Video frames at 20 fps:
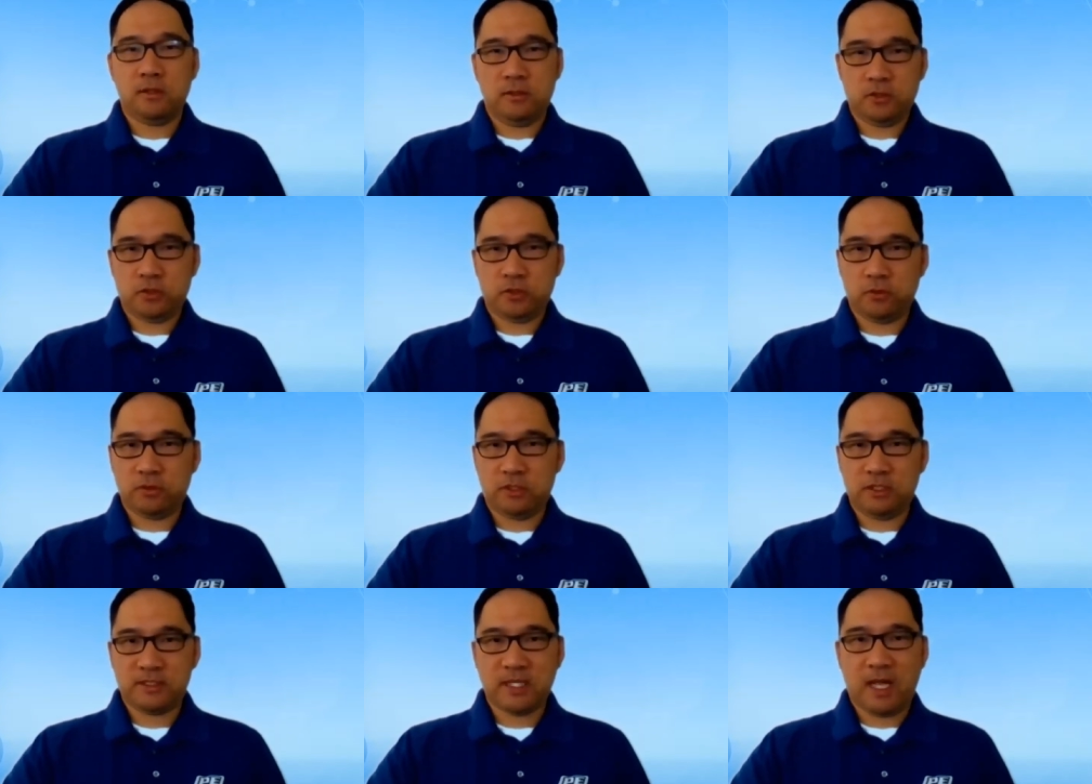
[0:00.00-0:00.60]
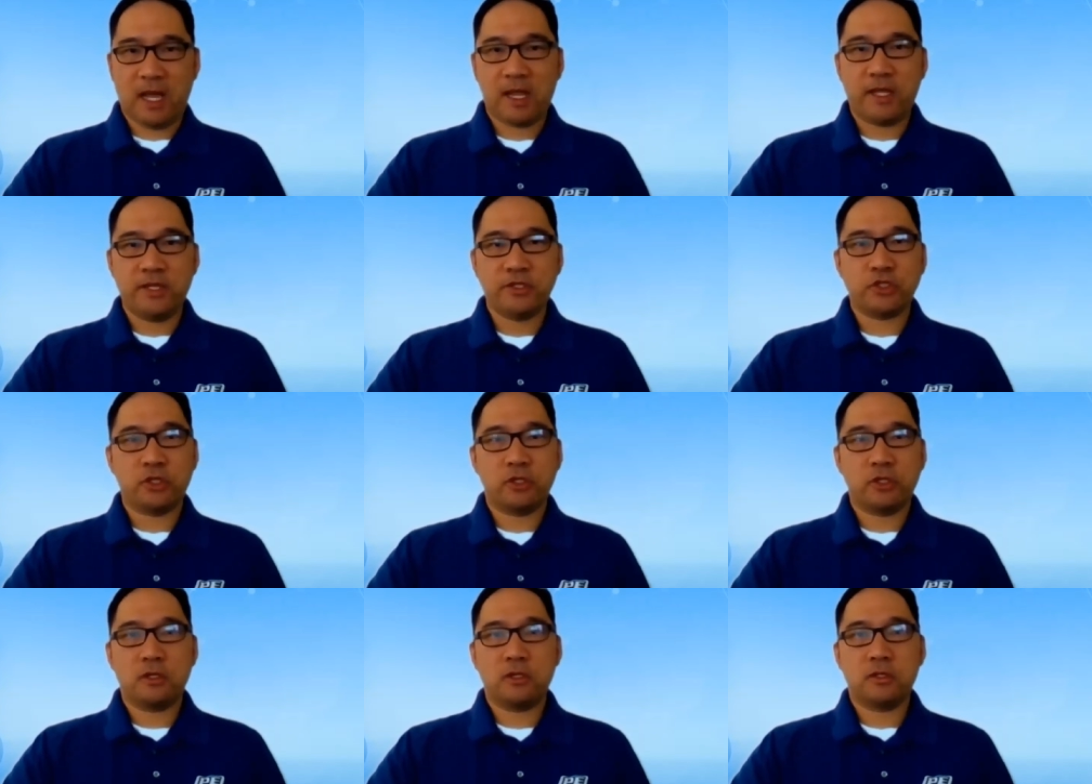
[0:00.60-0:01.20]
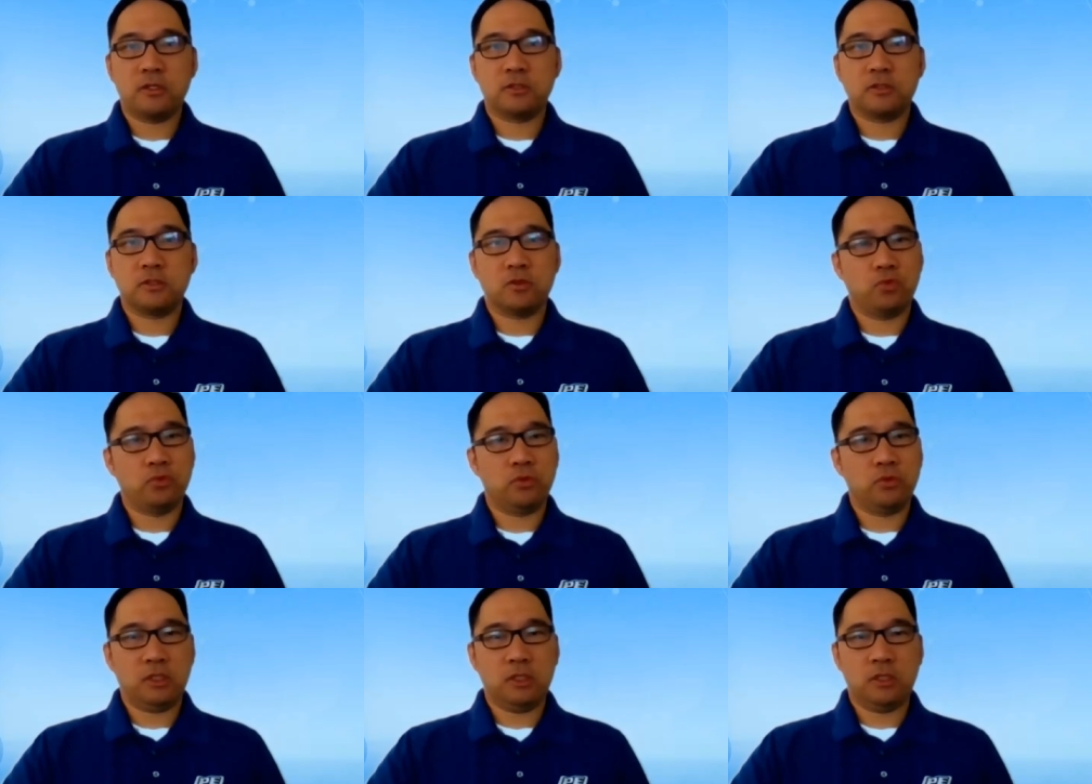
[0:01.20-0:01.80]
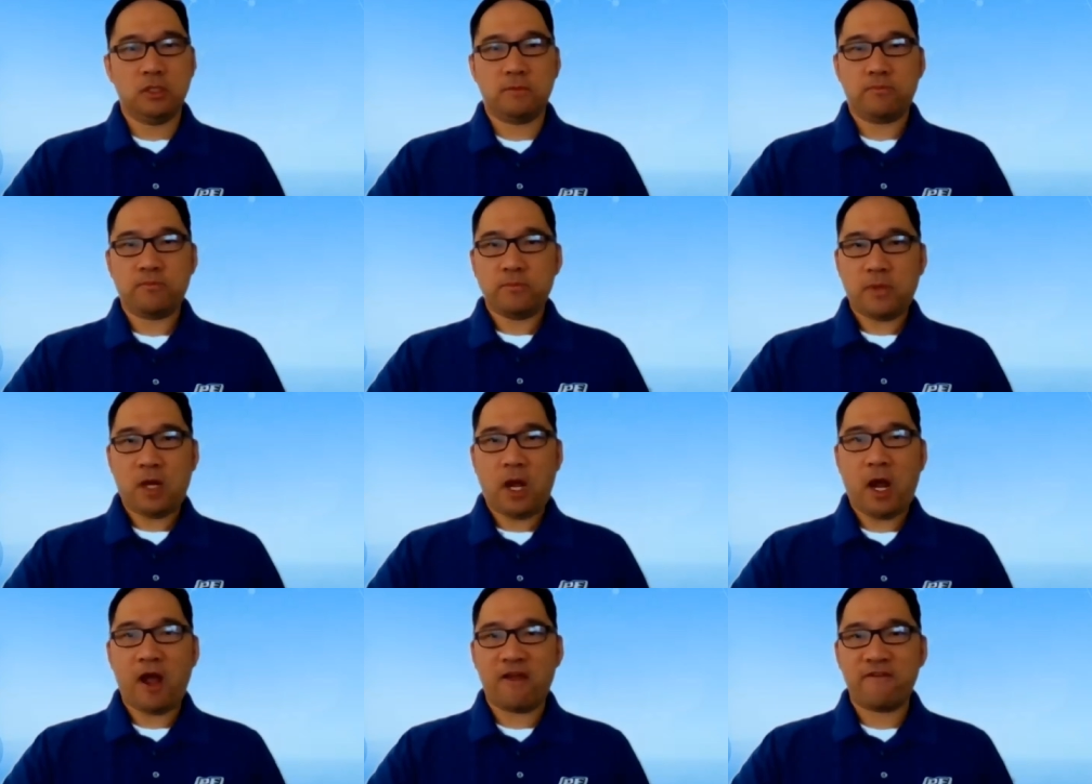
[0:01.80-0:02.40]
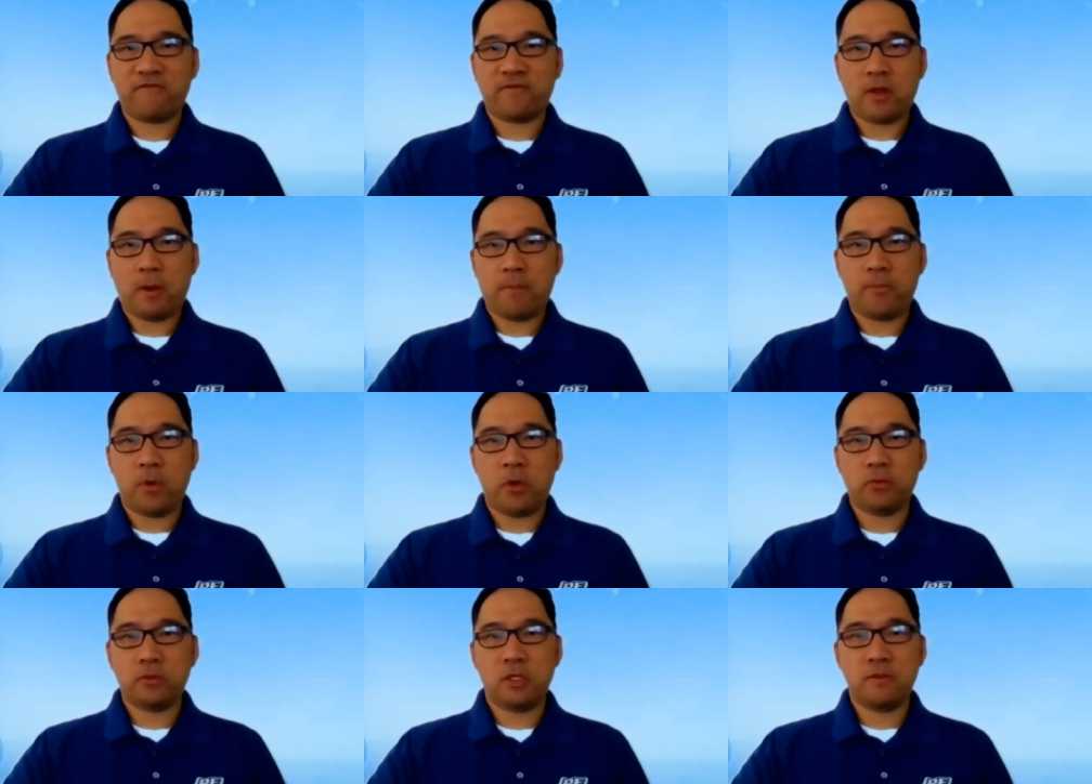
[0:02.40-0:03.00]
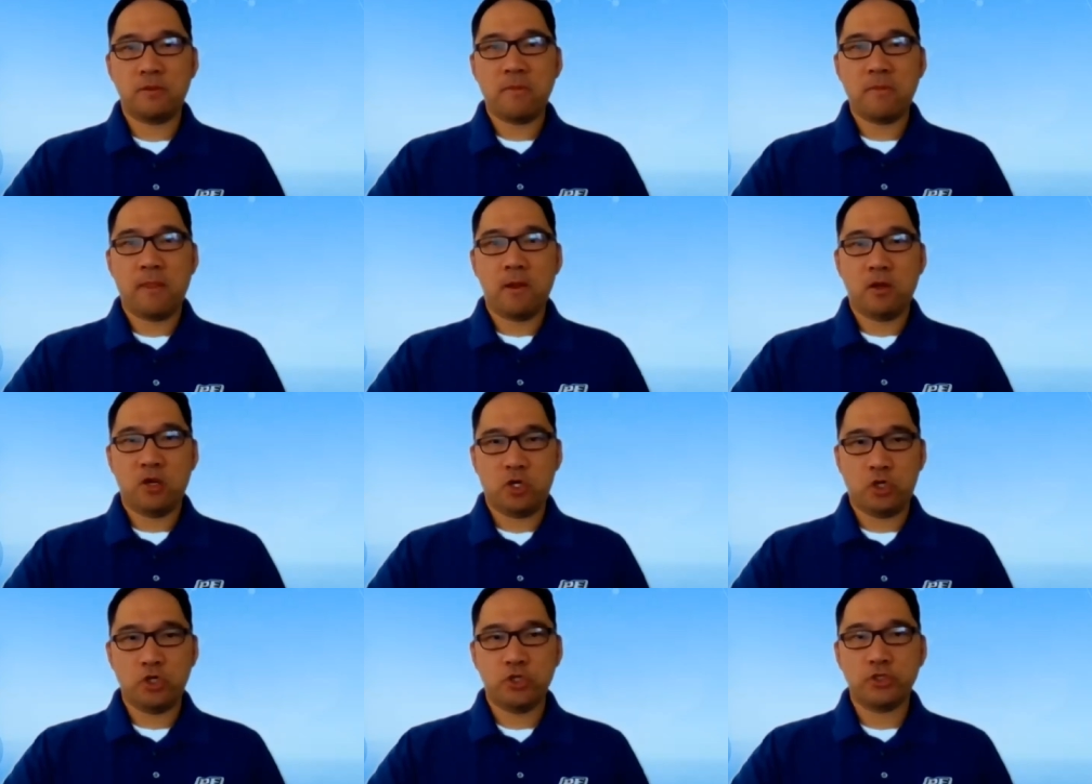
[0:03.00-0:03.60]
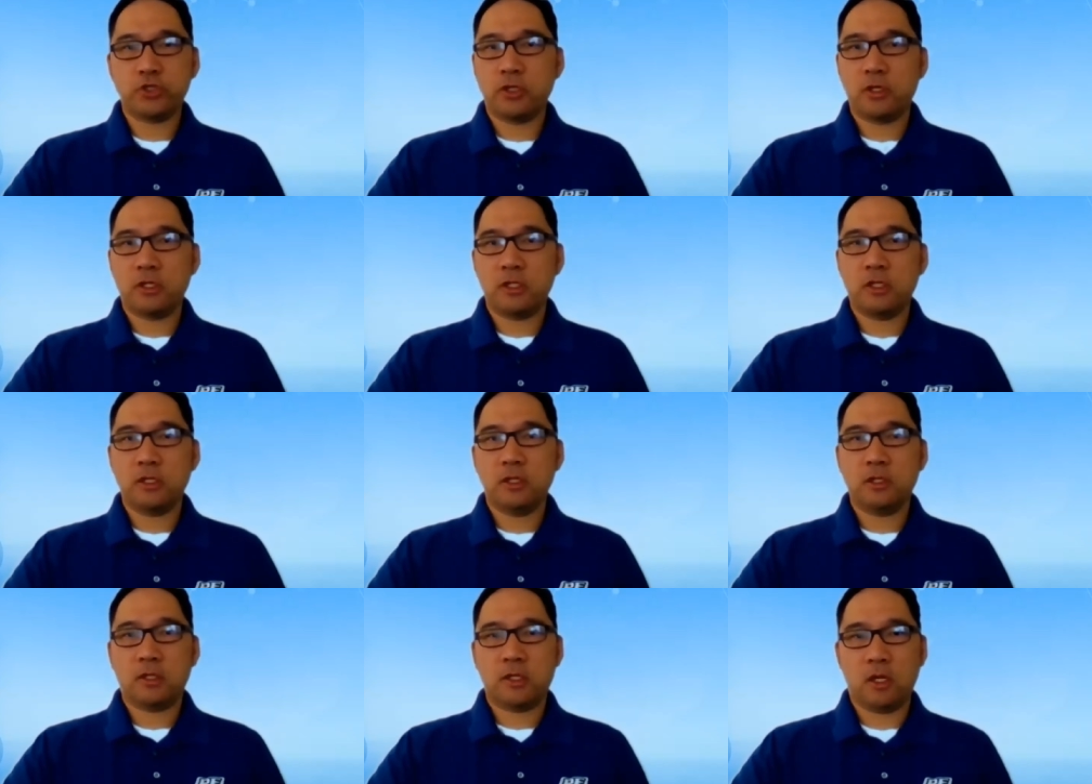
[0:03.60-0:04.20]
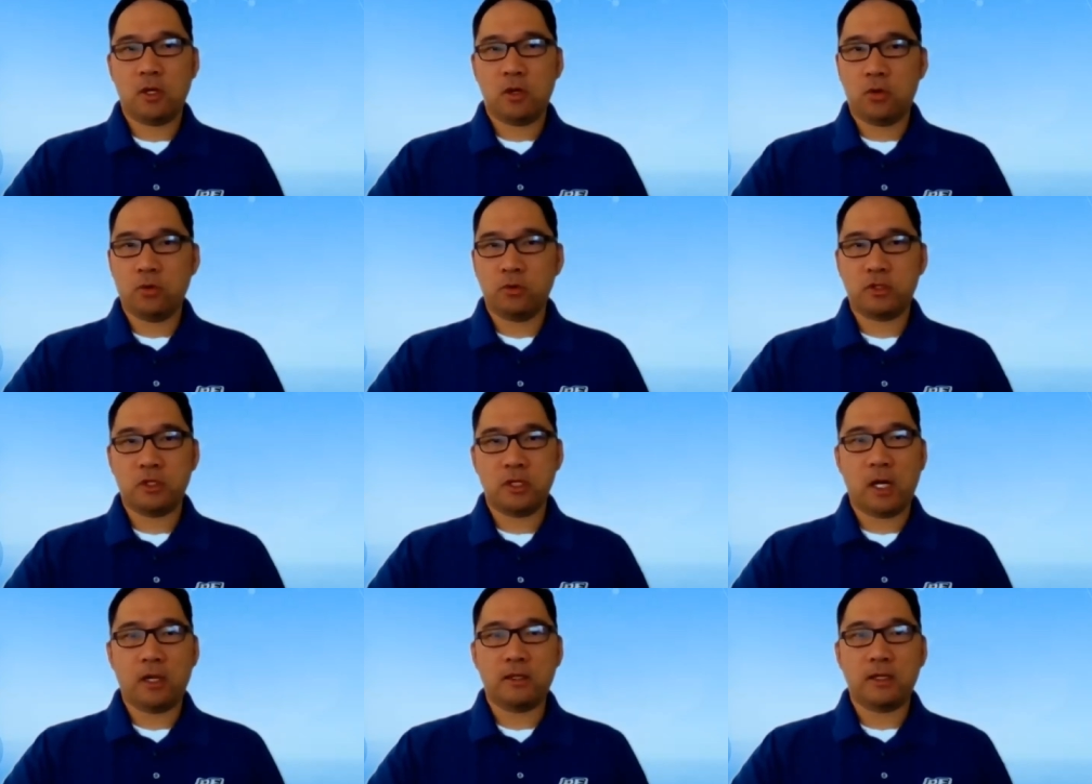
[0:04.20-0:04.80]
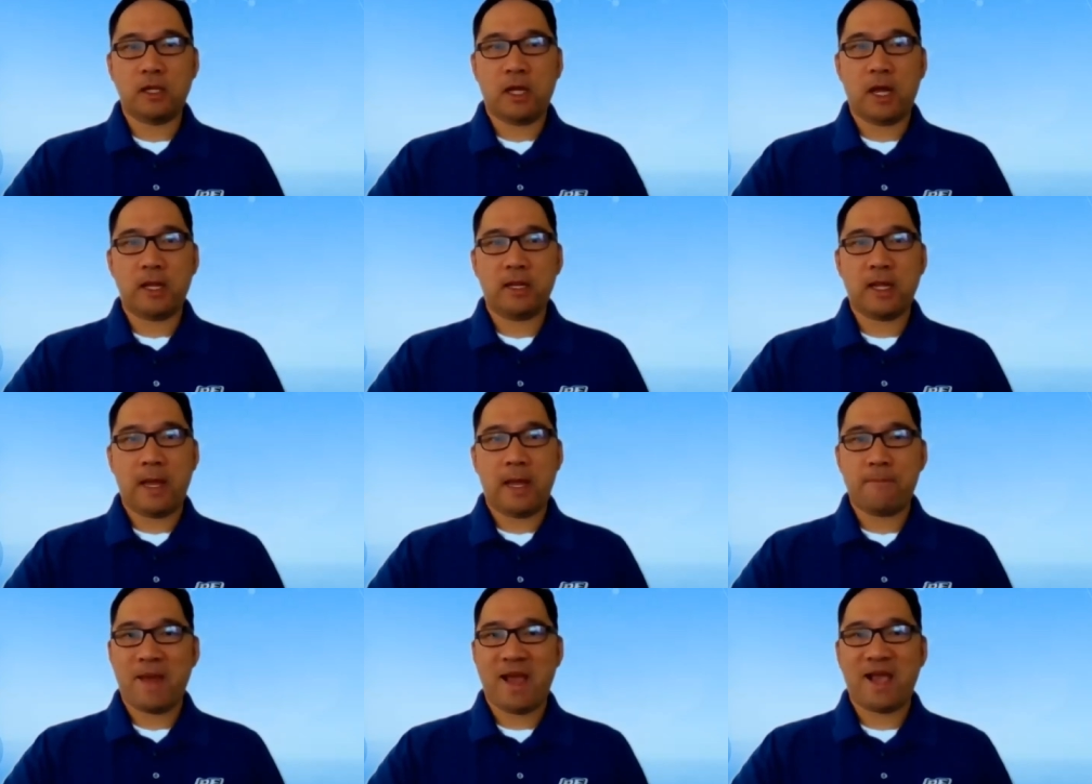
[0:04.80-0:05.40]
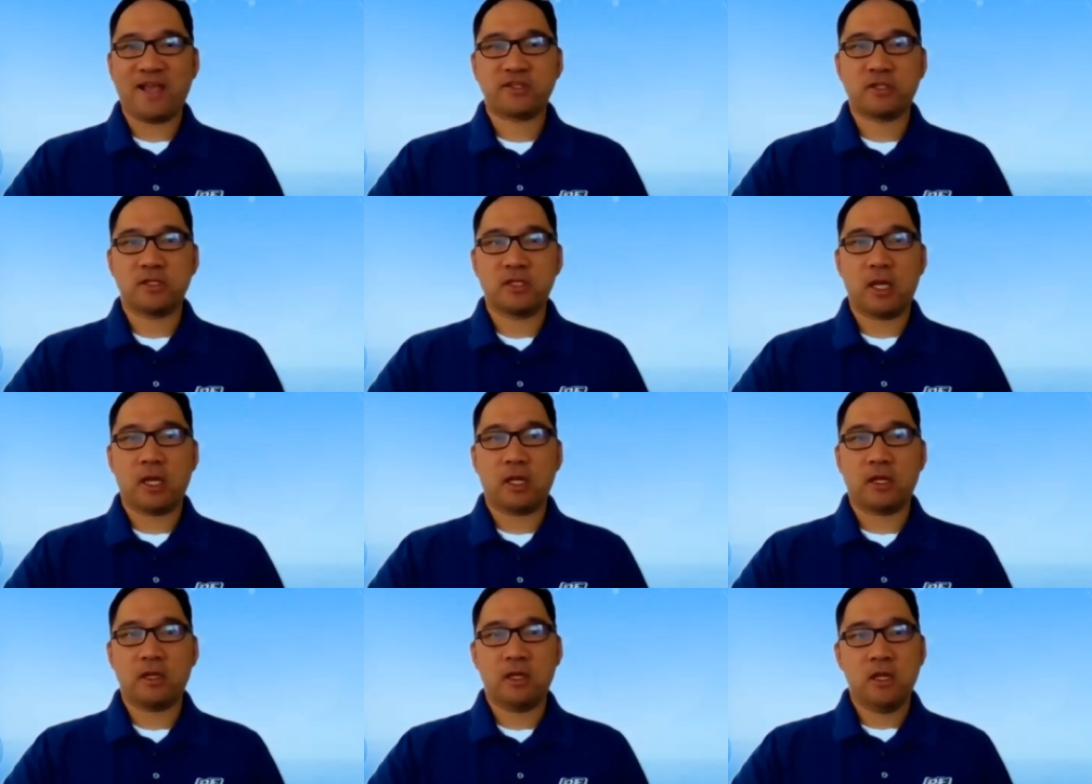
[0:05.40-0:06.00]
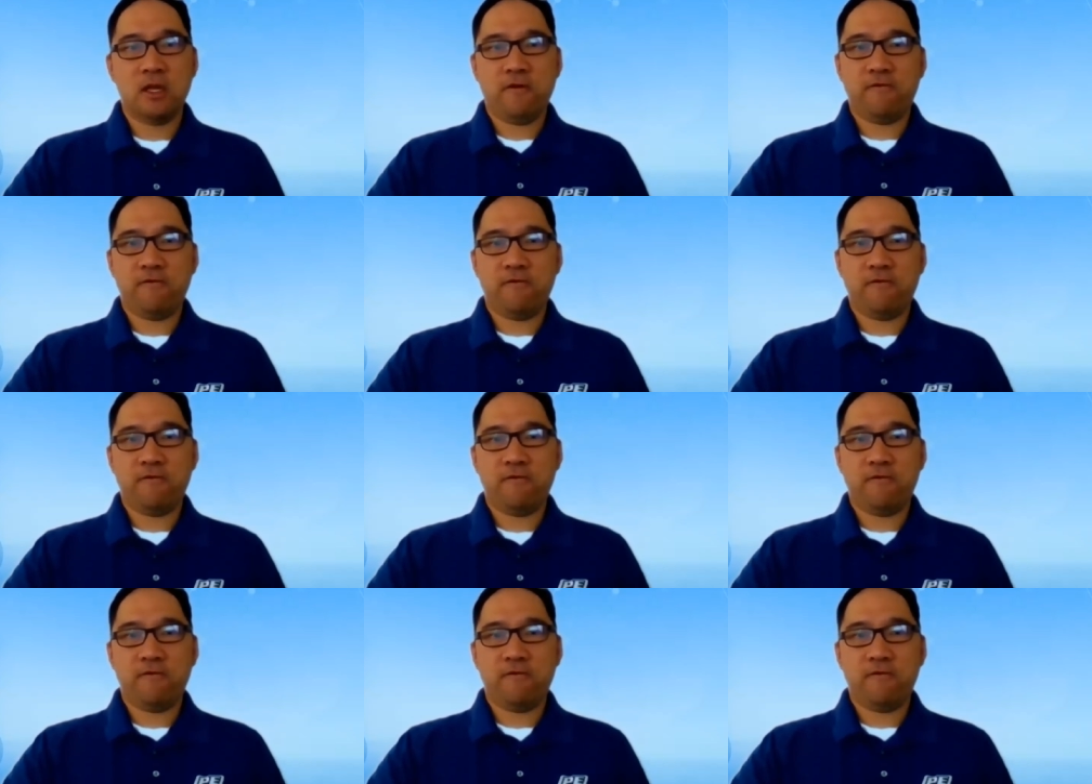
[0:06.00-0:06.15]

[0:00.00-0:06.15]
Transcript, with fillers: So design engineers who need a R F component urgently can order online at Pasternack